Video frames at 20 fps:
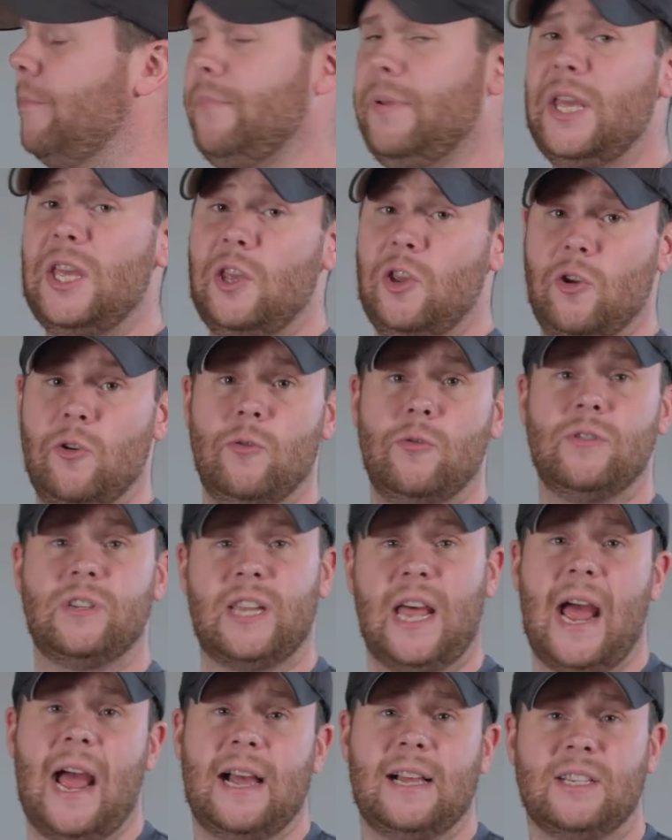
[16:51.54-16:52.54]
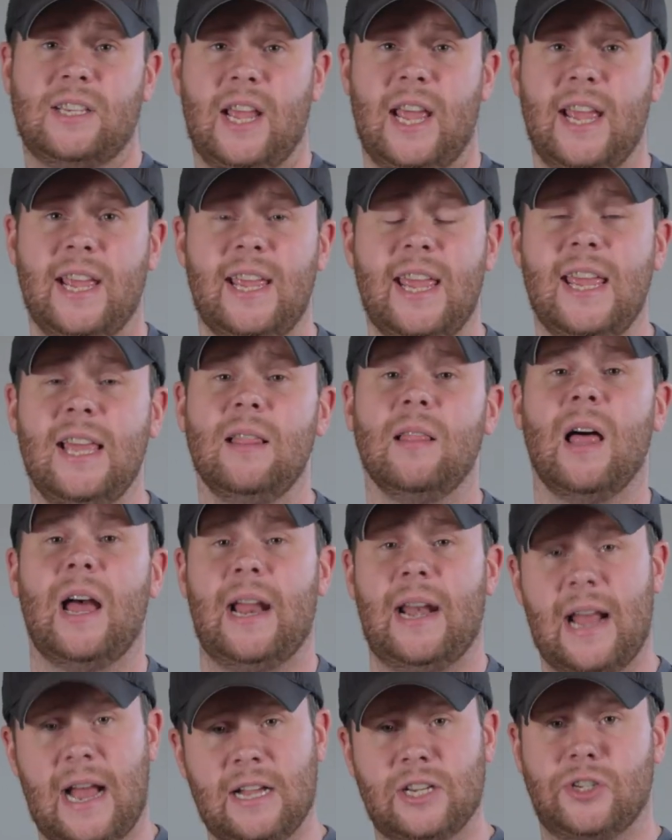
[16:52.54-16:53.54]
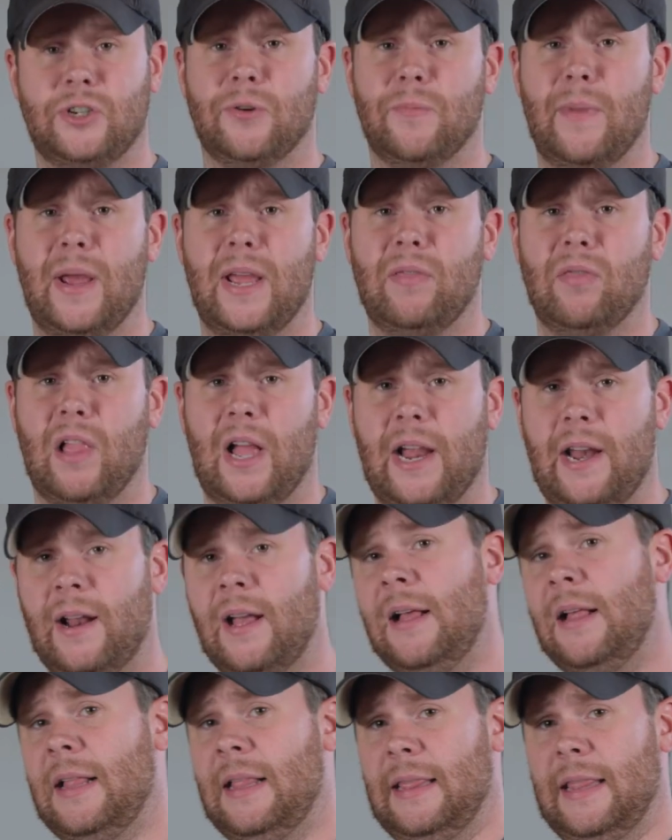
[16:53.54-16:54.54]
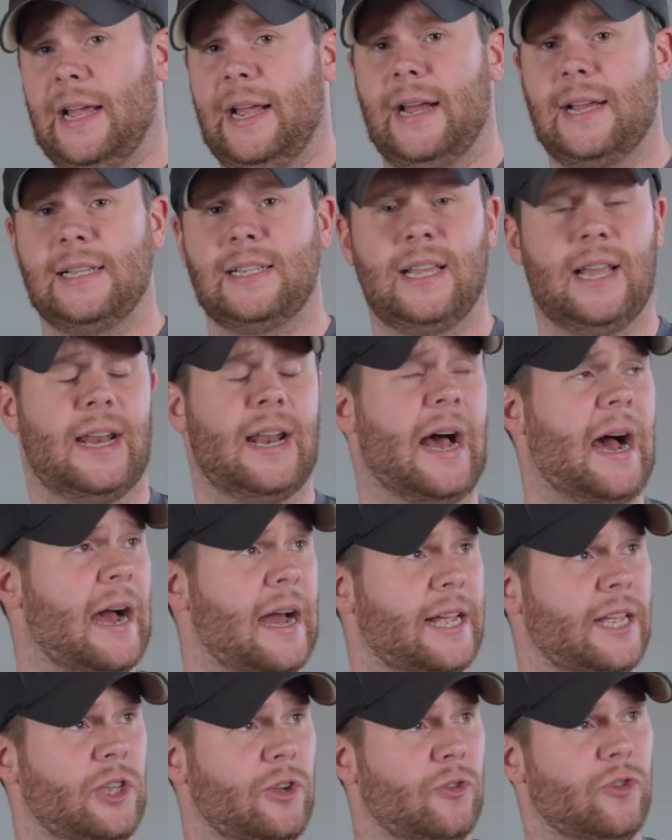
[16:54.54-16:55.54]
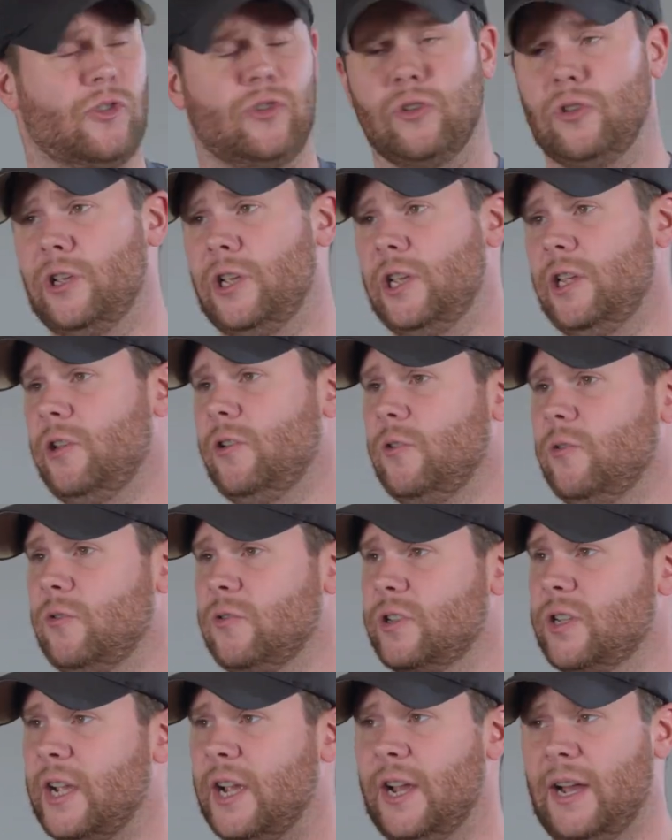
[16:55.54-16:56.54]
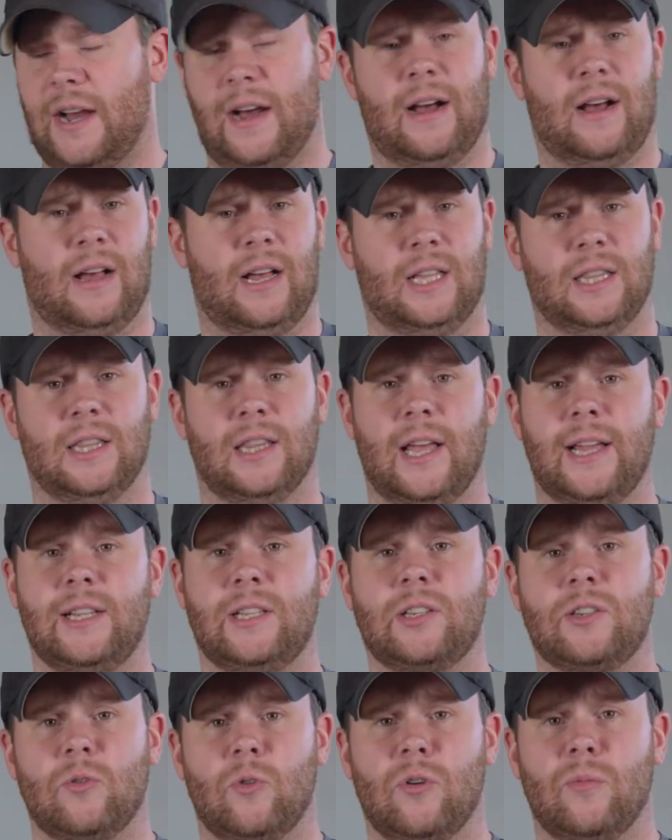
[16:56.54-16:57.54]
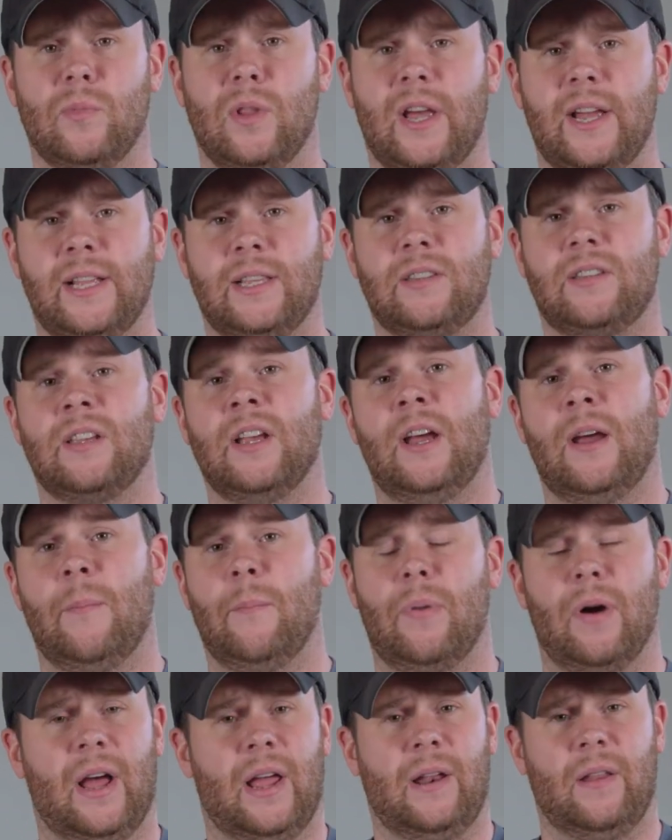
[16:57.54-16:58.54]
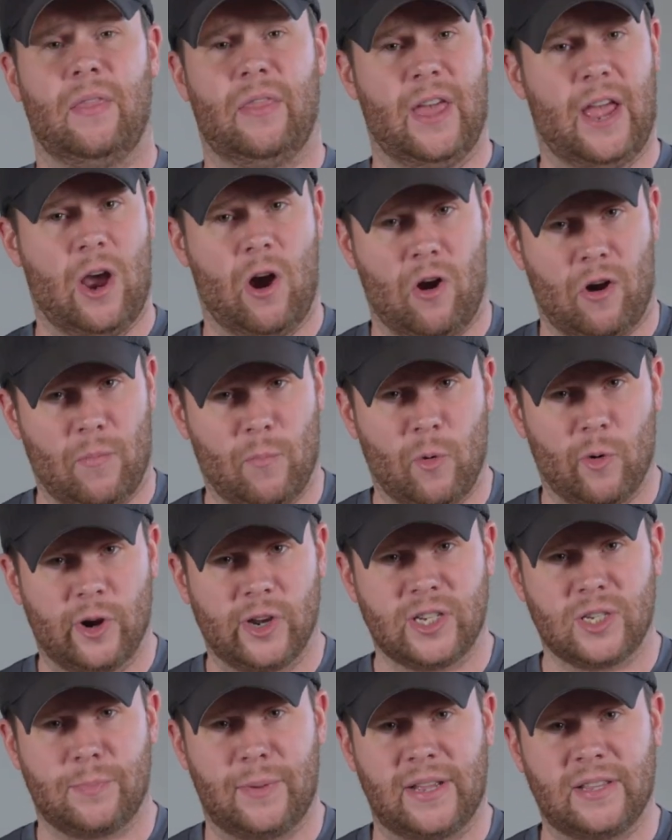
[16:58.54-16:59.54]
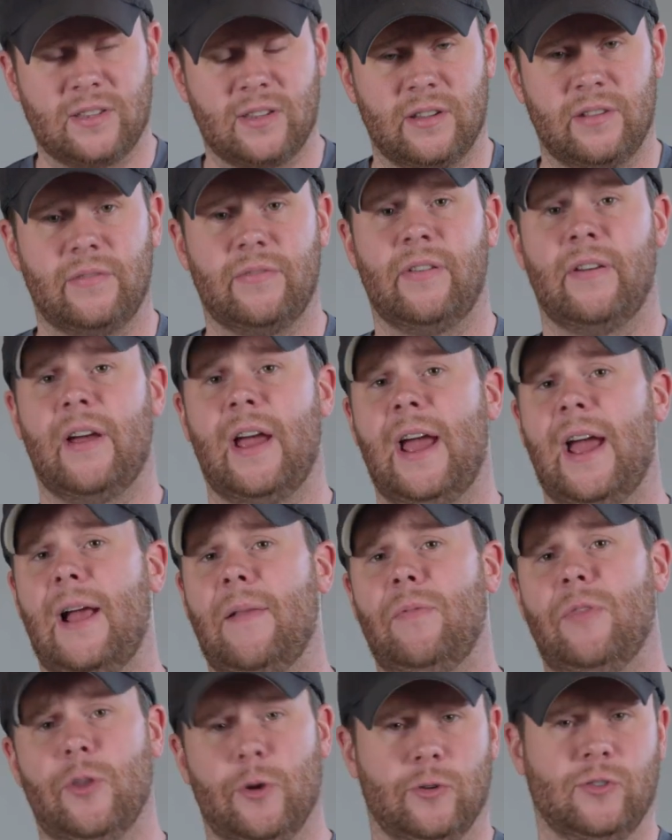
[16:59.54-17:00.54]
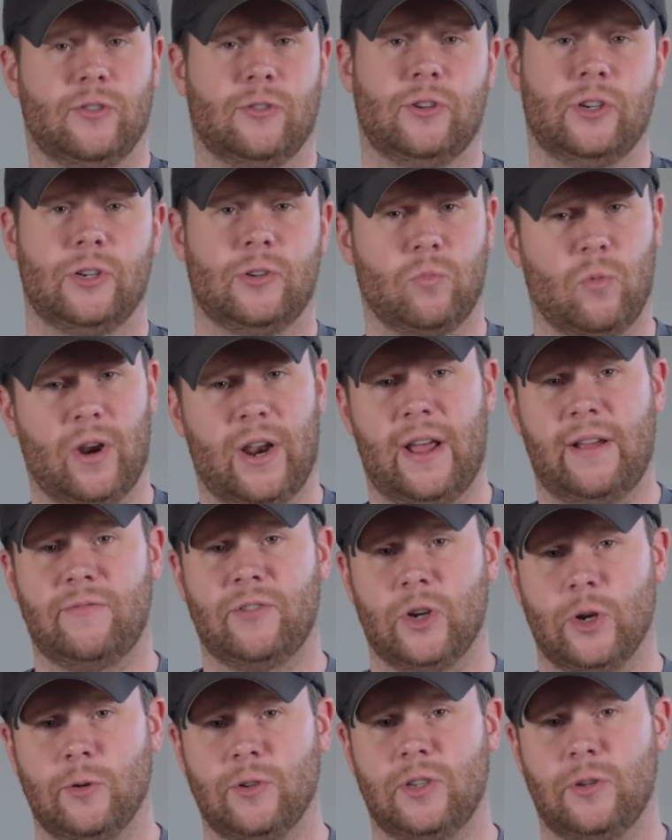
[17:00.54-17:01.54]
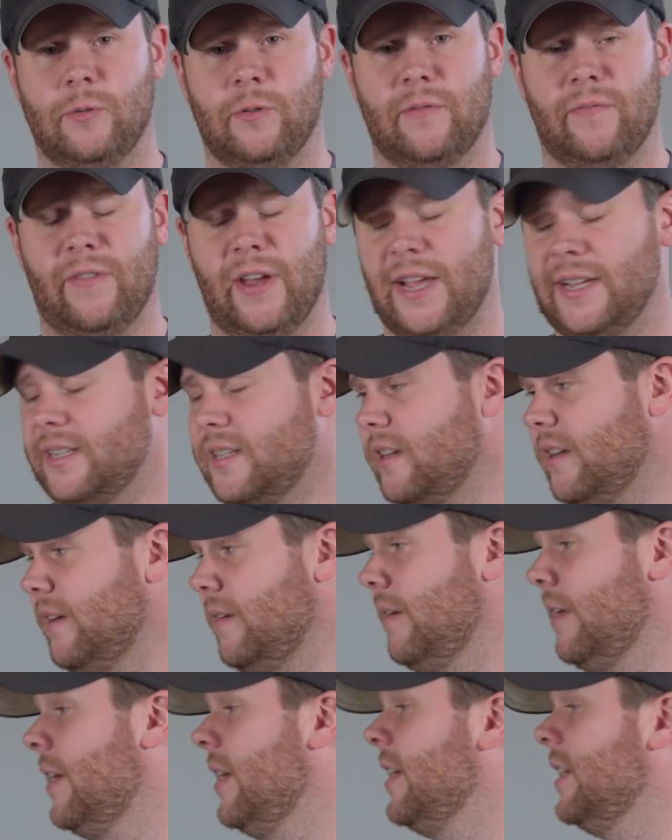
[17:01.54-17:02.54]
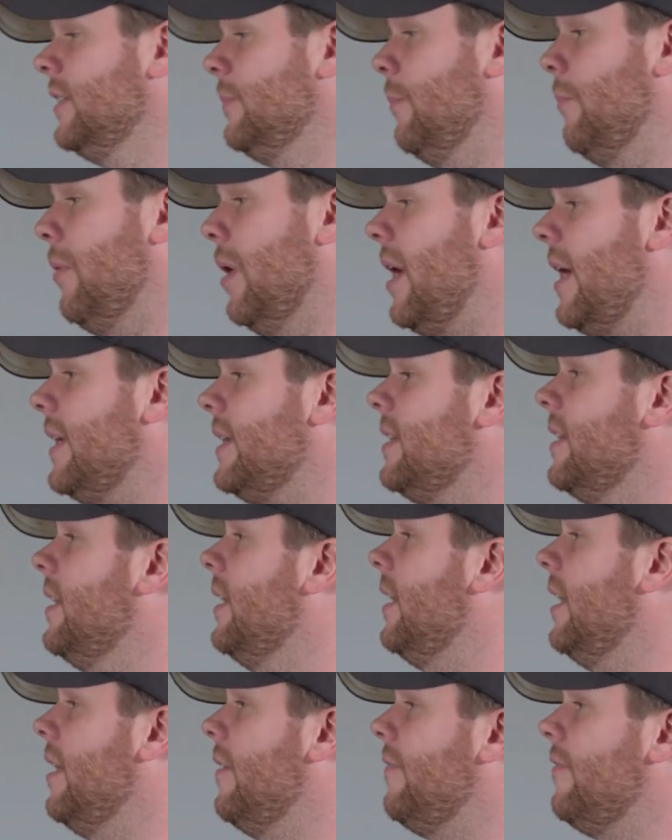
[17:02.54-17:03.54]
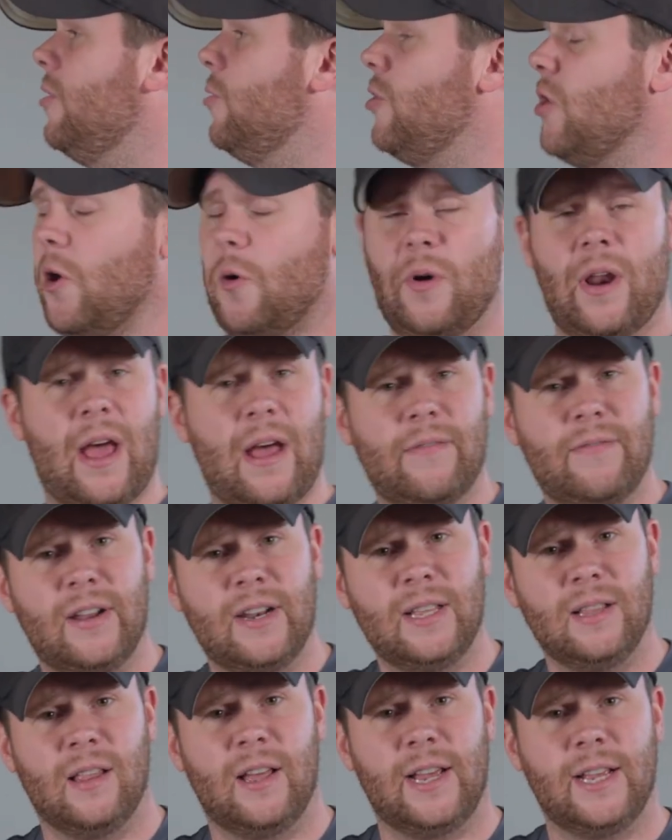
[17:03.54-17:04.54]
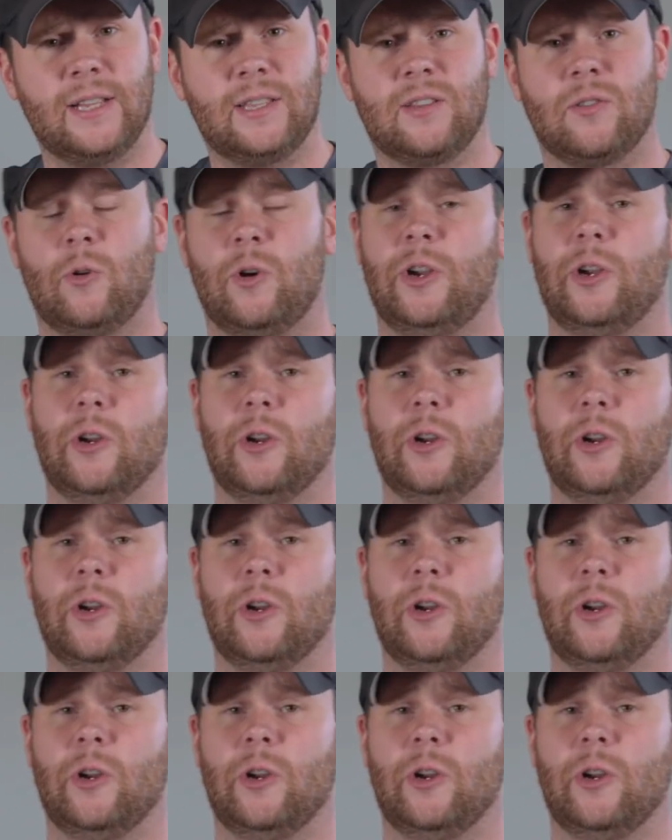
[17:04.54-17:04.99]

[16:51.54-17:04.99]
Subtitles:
be used as a key light, as your main light. Like I said, I usually use LightStorm lights, but they are more expensive, and those are just what I've chose to invest in. But if you don't have any lights, or